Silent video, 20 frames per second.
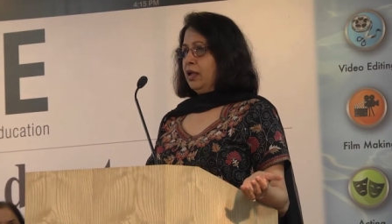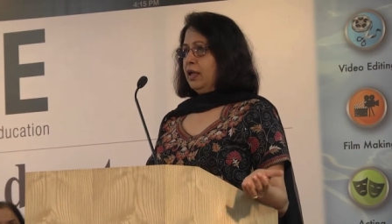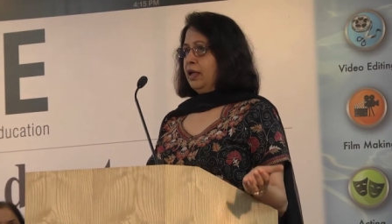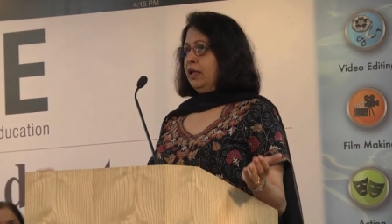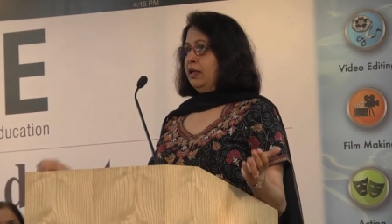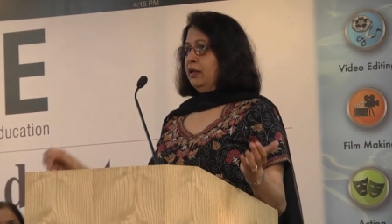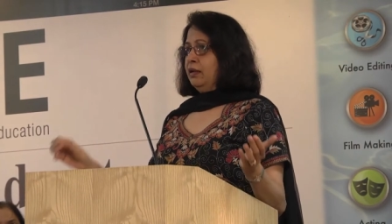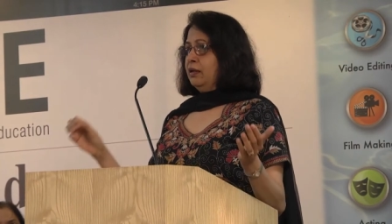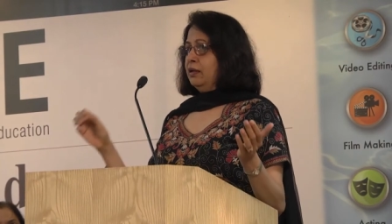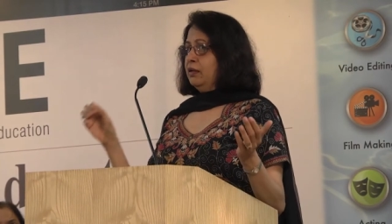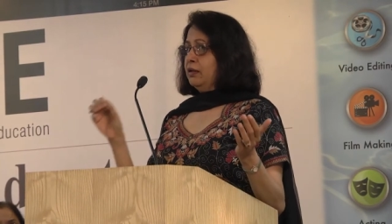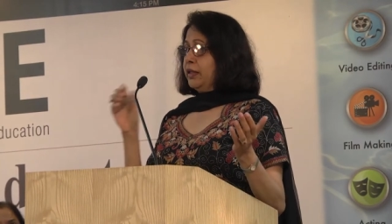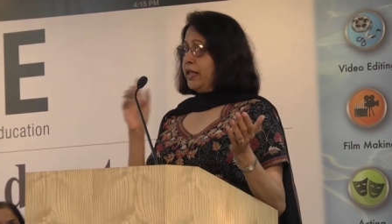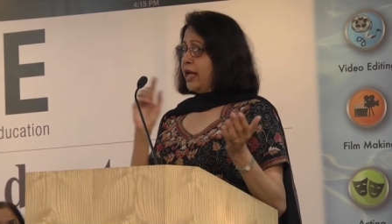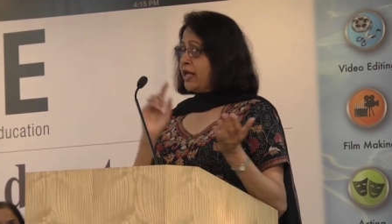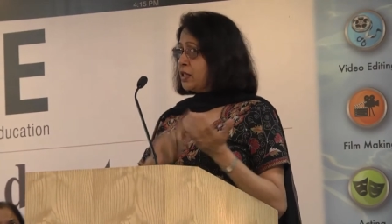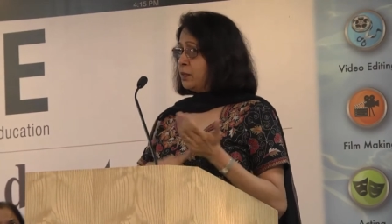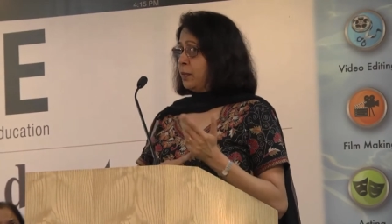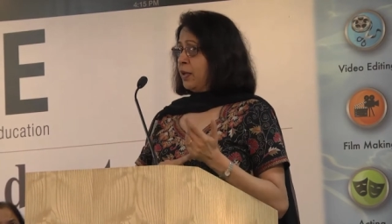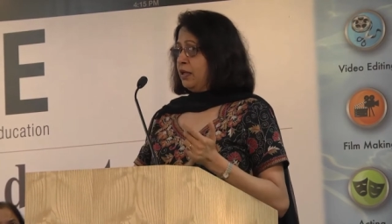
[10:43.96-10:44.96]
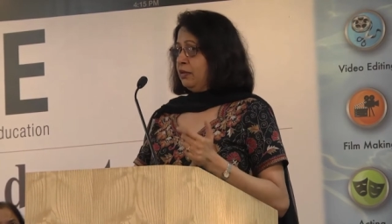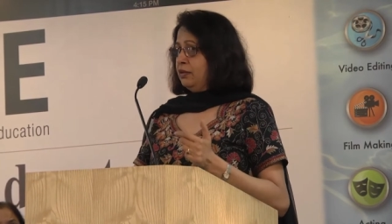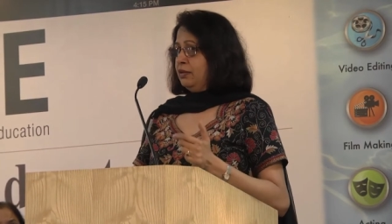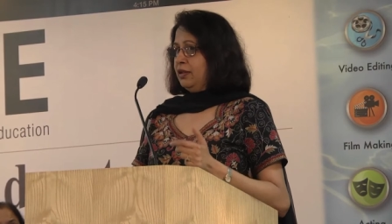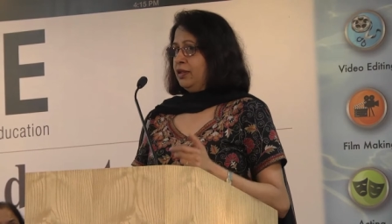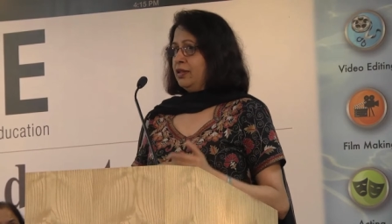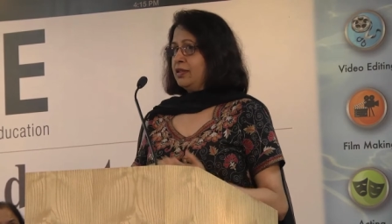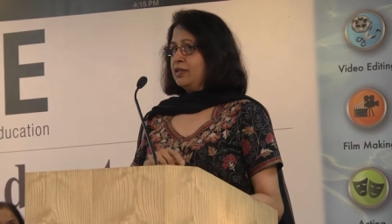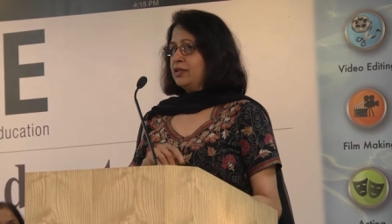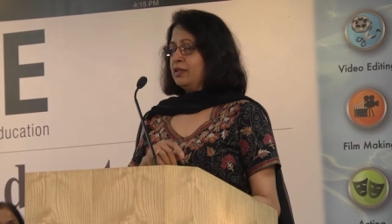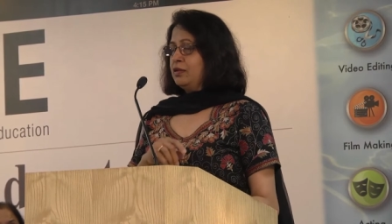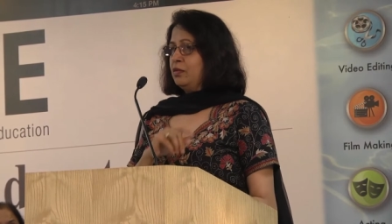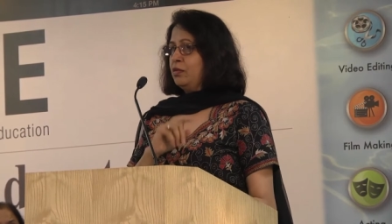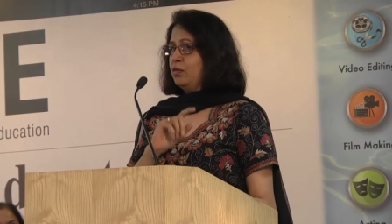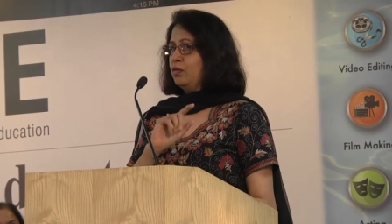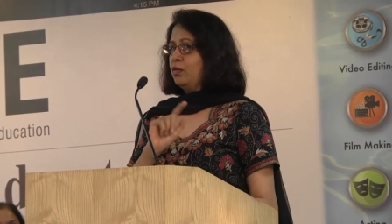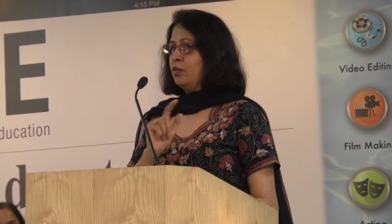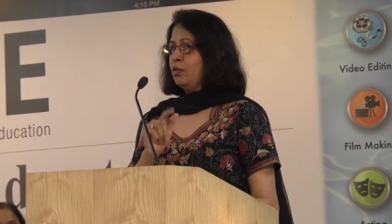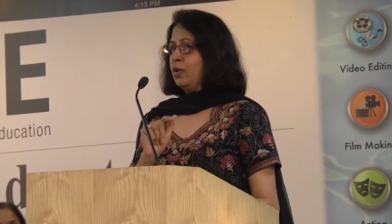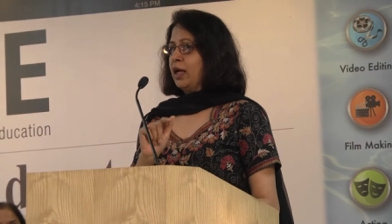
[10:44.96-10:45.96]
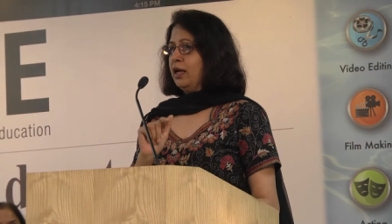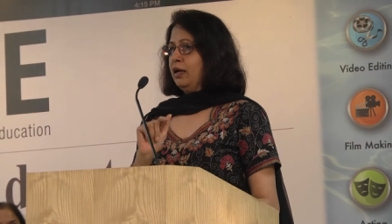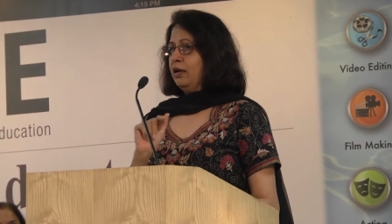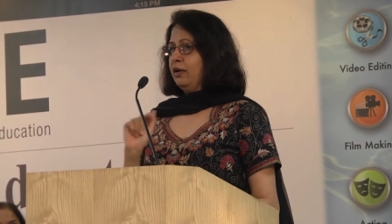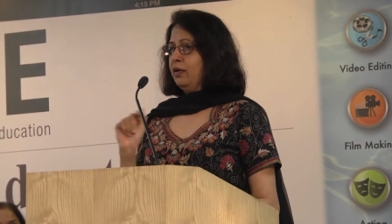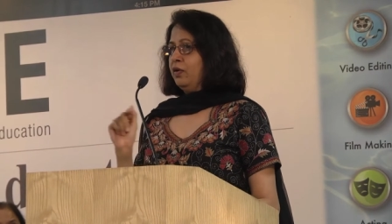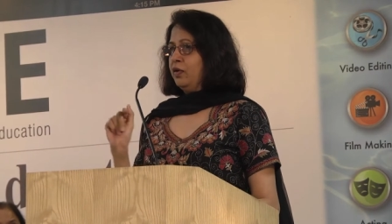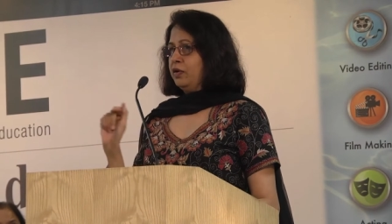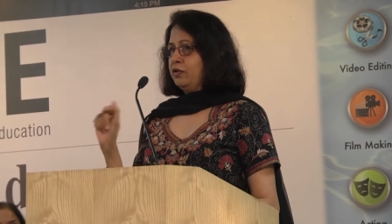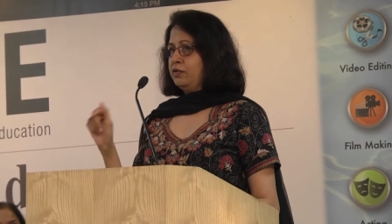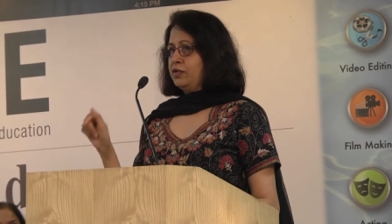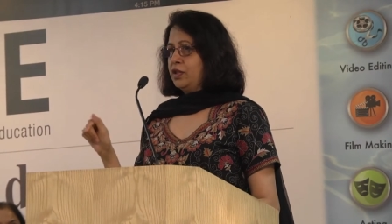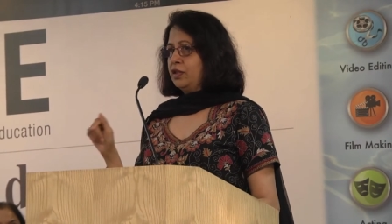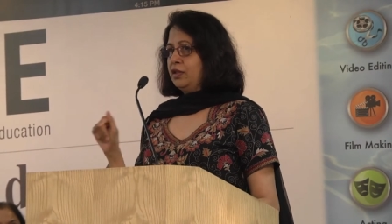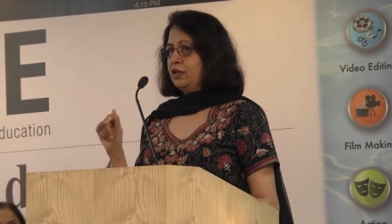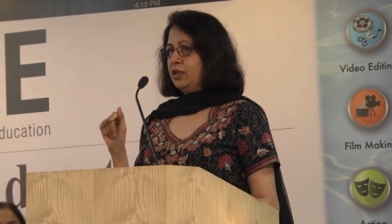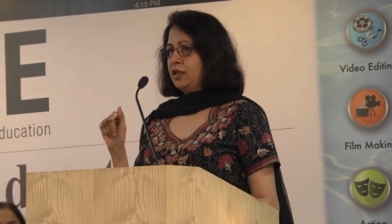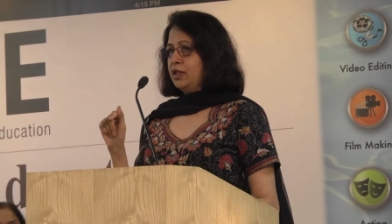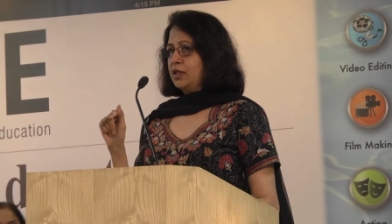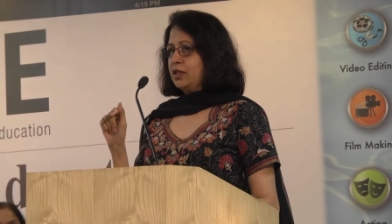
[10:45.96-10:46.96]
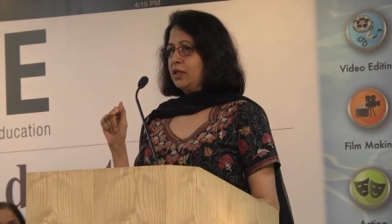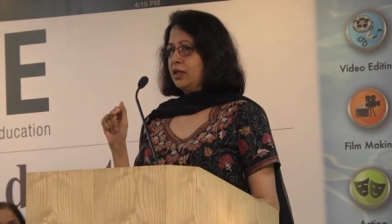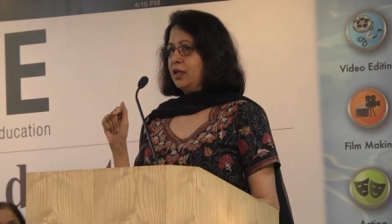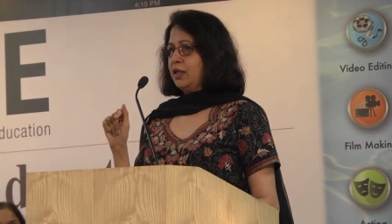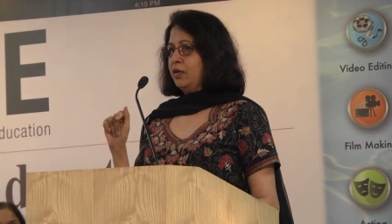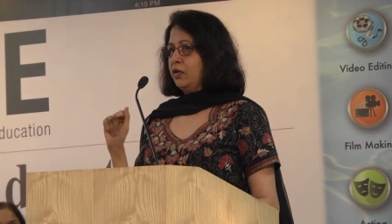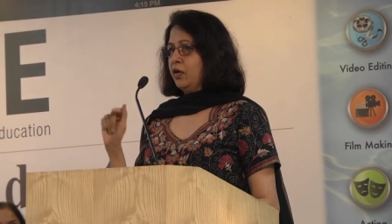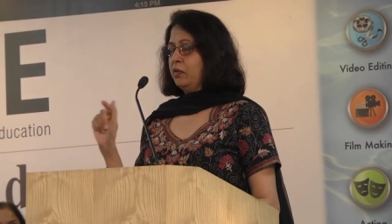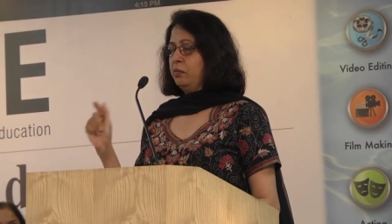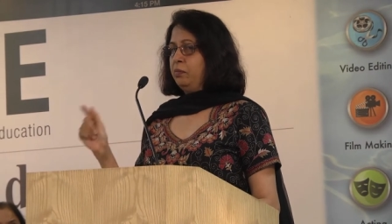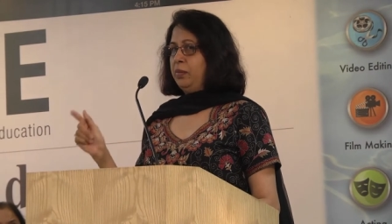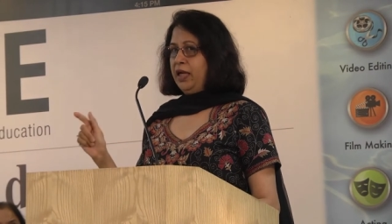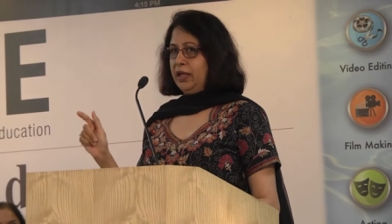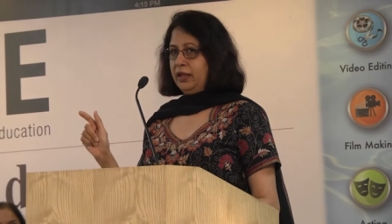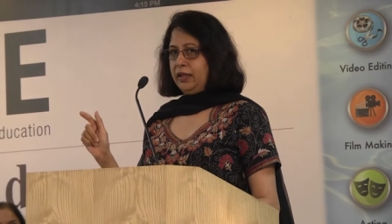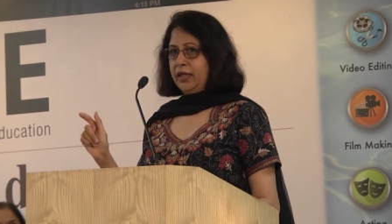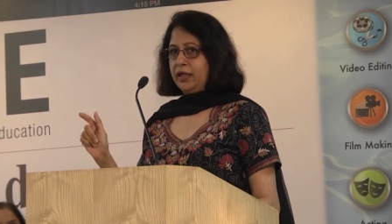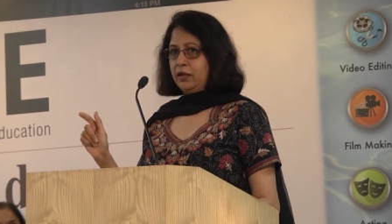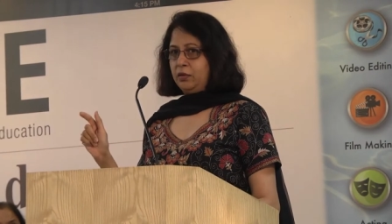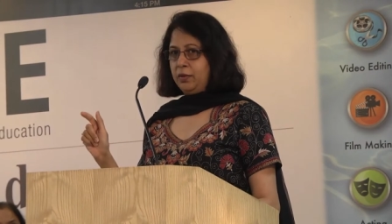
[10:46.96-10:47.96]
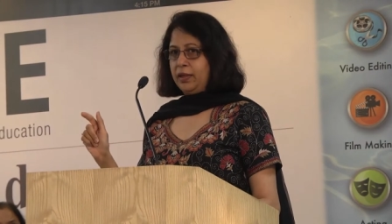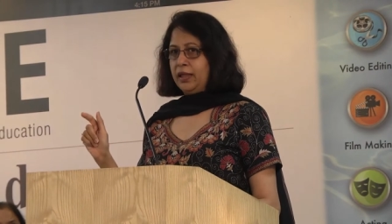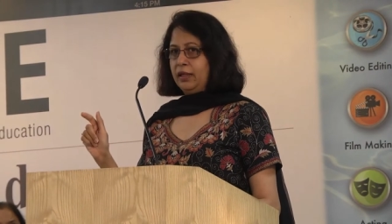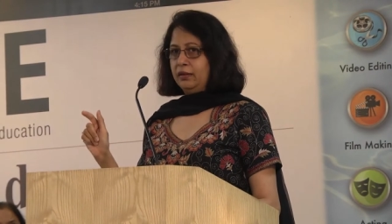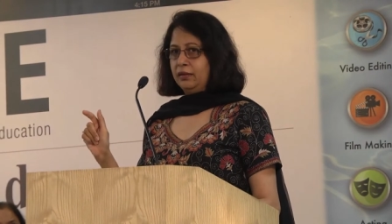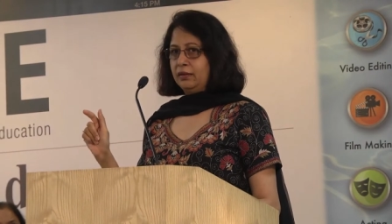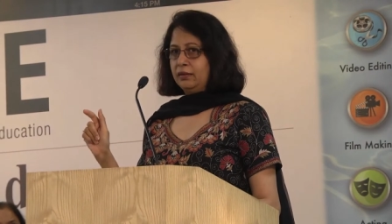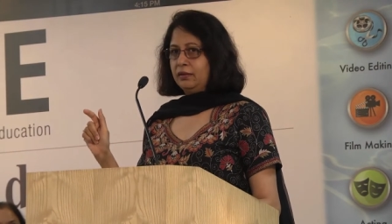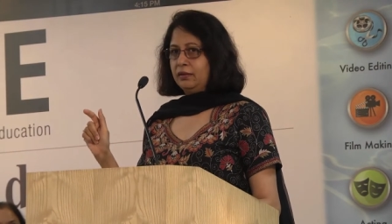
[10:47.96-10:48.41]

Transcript: And that's part of the reason why a lot of journalists are not paid that well.